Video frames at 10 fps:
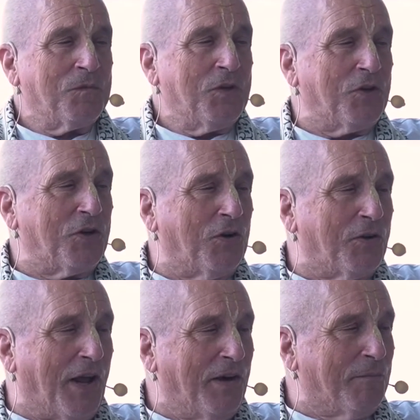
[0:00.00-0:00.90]
you can go
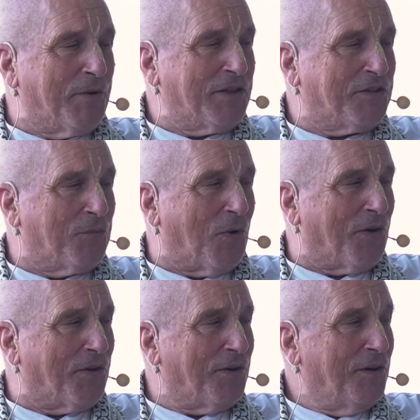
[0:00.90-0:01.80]
down and bring some
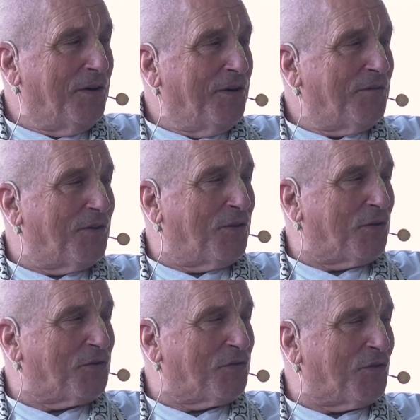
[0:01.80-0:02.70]
water for
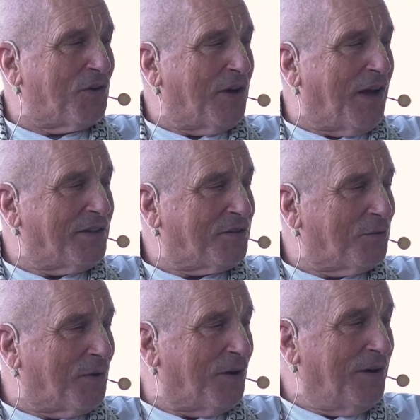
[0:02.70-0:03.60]
those of us
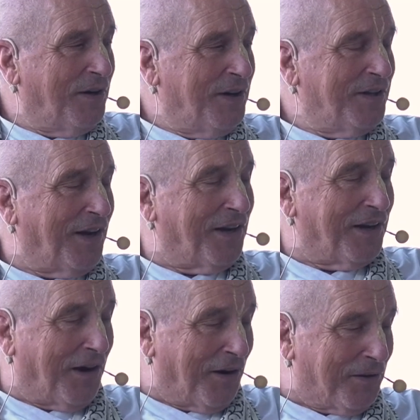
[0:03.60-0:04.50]
who are young at
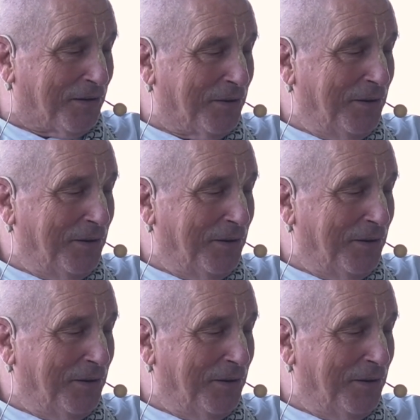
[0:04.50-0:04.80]
heart.